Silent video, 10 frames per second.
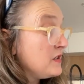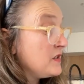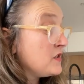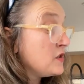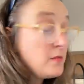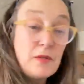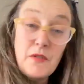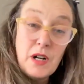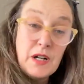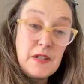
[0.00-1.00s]

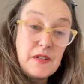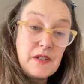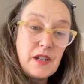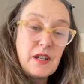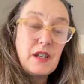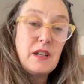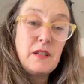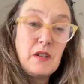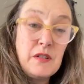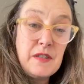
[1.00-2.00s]
supervised,
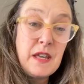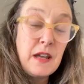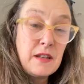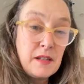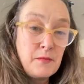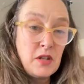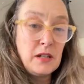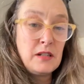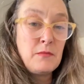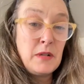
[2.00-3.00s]
because they
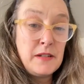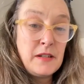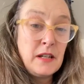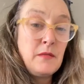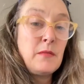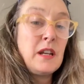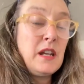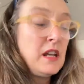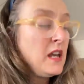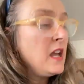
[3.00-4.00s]
subjected my son and
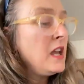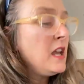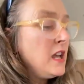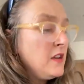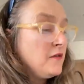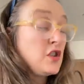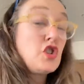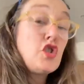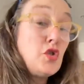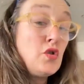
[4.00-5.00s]
me for
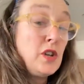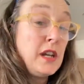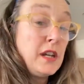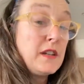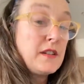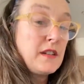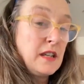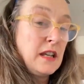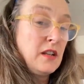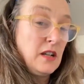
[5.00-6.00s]
2 years,
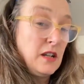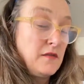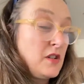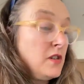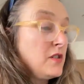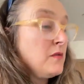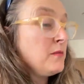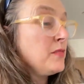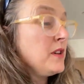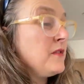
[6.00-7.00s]
again, like I've told you
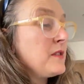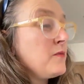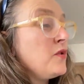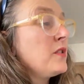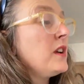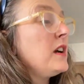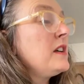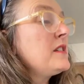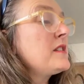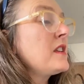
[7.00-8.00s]
on previous
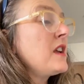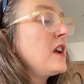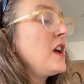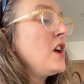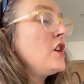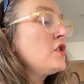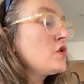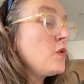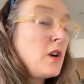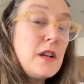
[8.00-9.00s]
broadcasts,
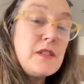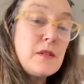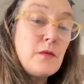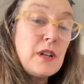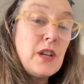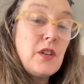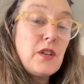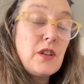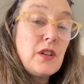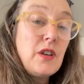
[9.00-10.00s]
twice a
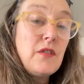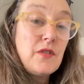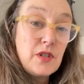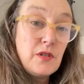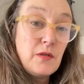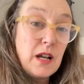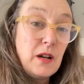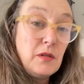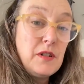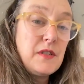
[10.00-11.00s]
week for 2
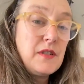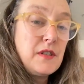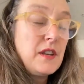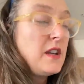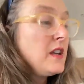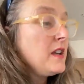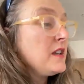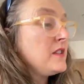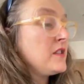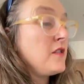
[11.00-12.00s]
hours.
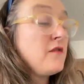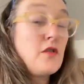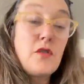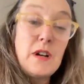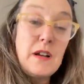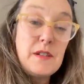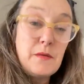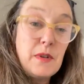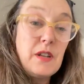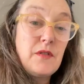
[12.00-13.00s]
So 4 hours
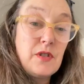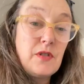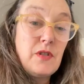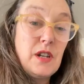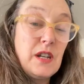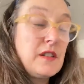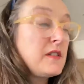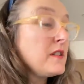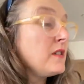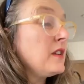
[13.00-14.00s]
a week for 2
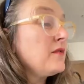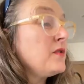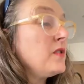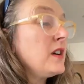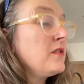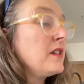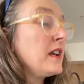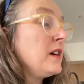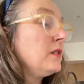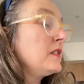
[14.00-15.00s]
years. So like 400
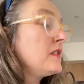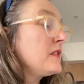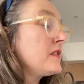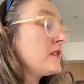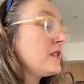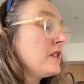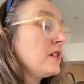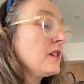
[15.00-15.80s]
hours.